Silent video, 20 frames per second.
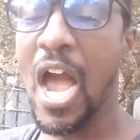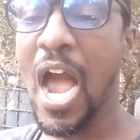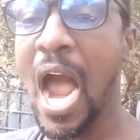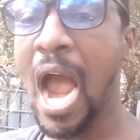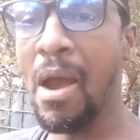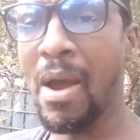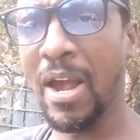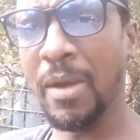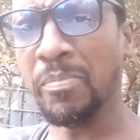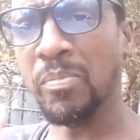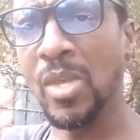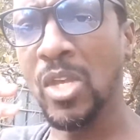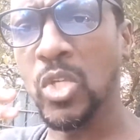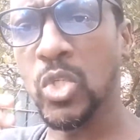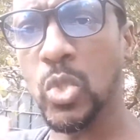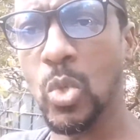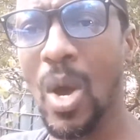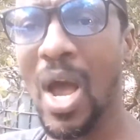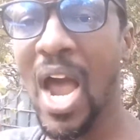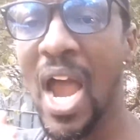Alright,
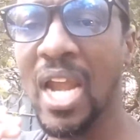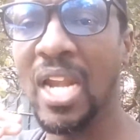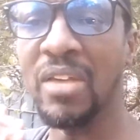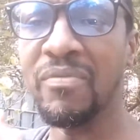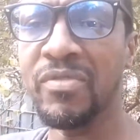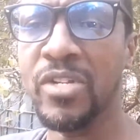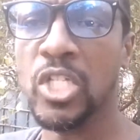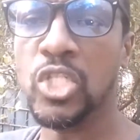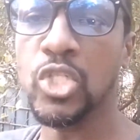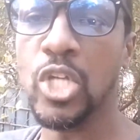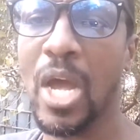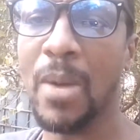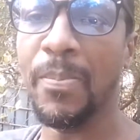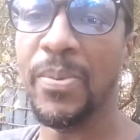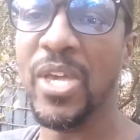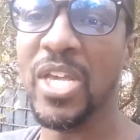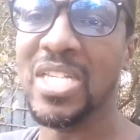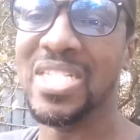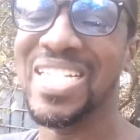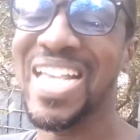so I live in the
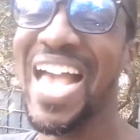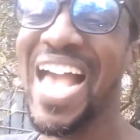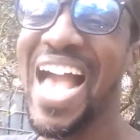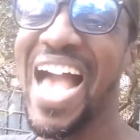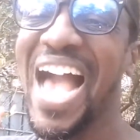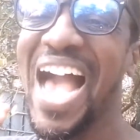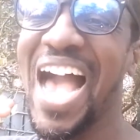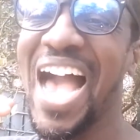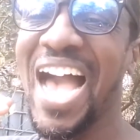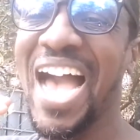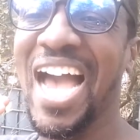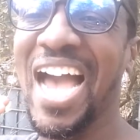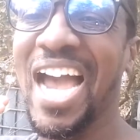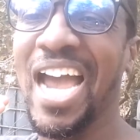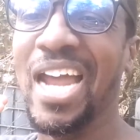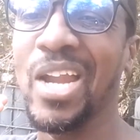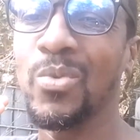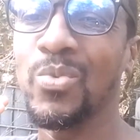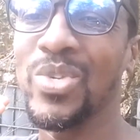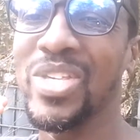tropics
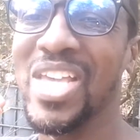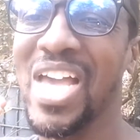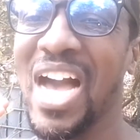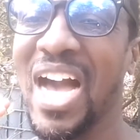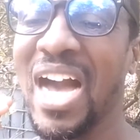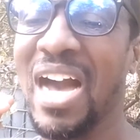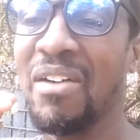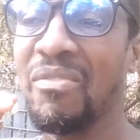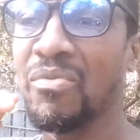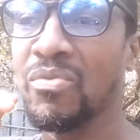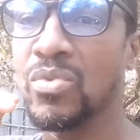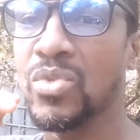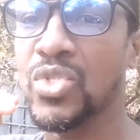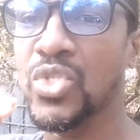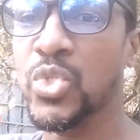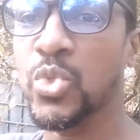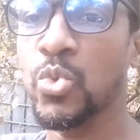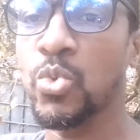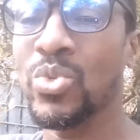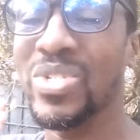and we have
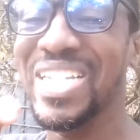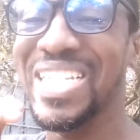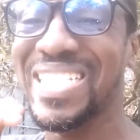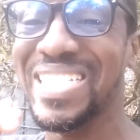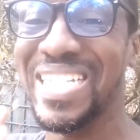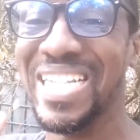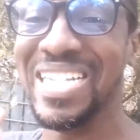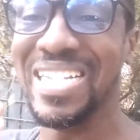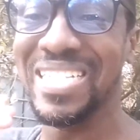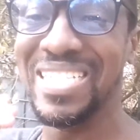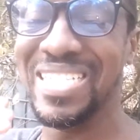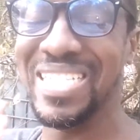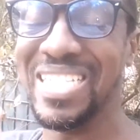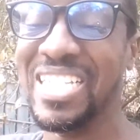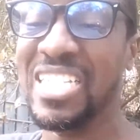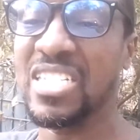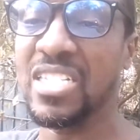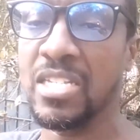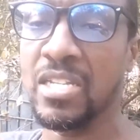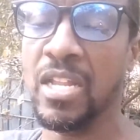two distinct
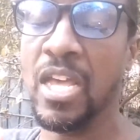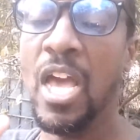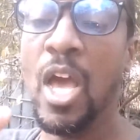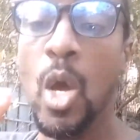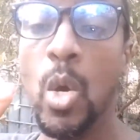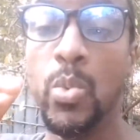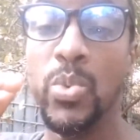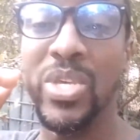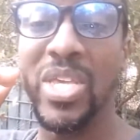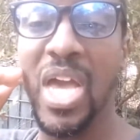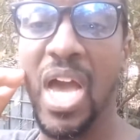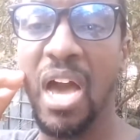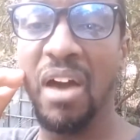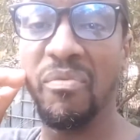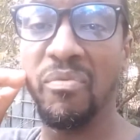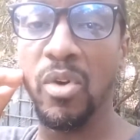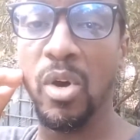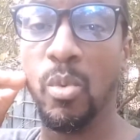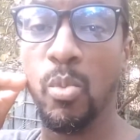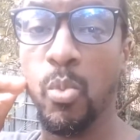seasons. We
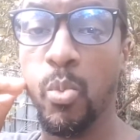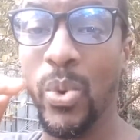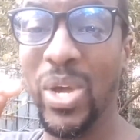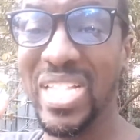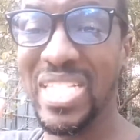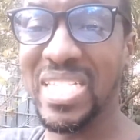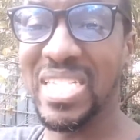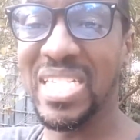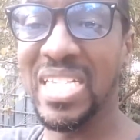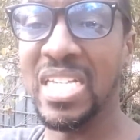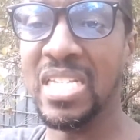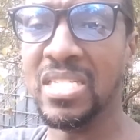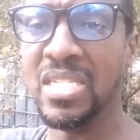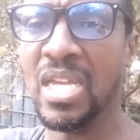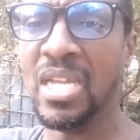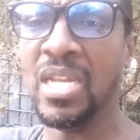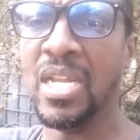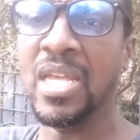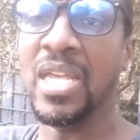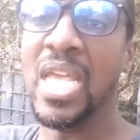have the wet
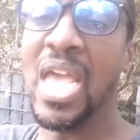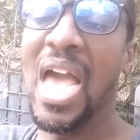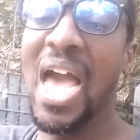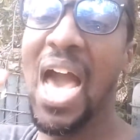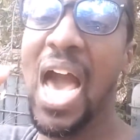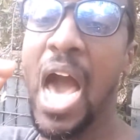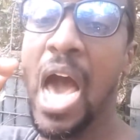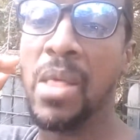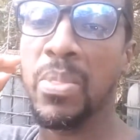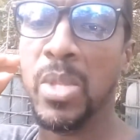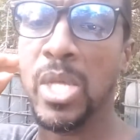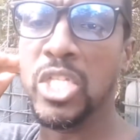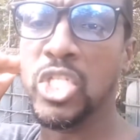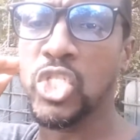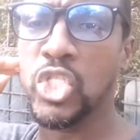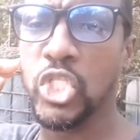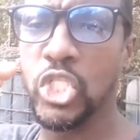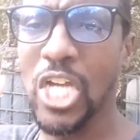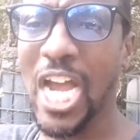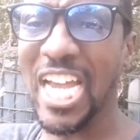season and the
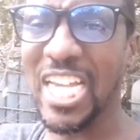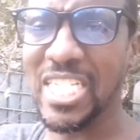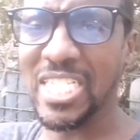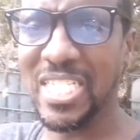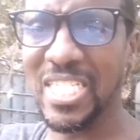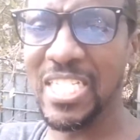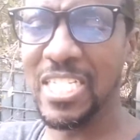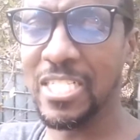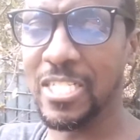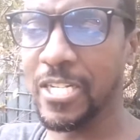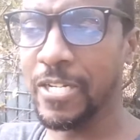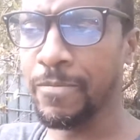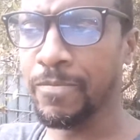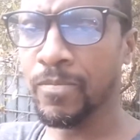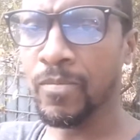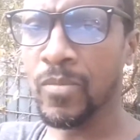dry season.